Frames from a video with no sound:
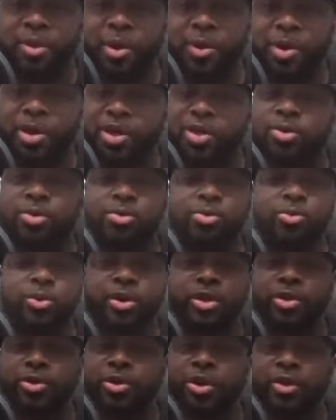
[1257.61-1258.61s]
Were
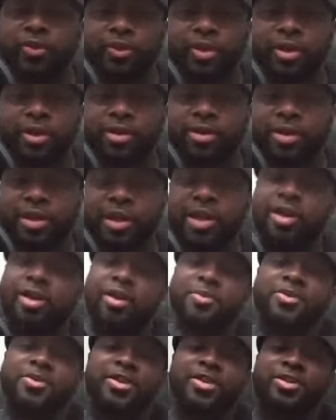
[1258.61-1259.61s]
you even, what
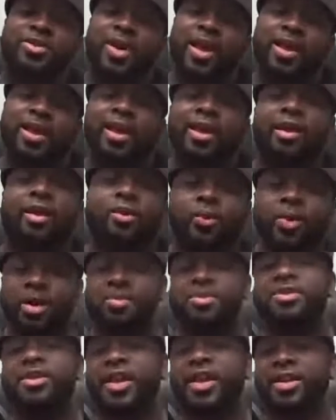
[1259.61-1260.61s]
I'm saying? So I can't, what
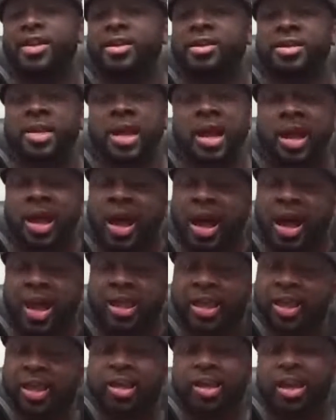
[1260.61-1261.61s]
I'm saying is I
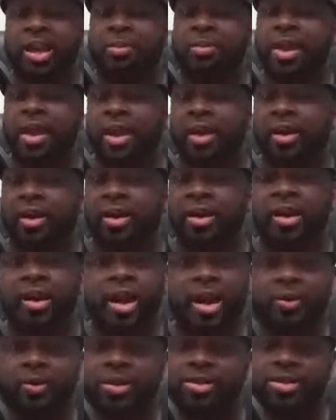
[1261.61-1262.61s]
can't claim an era
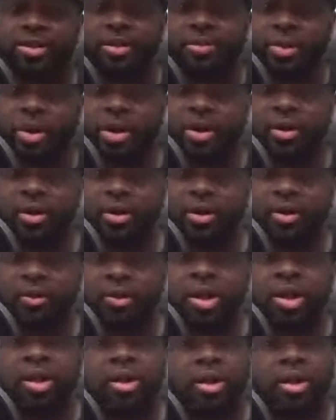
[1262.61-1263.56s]
that I wasn't a part of.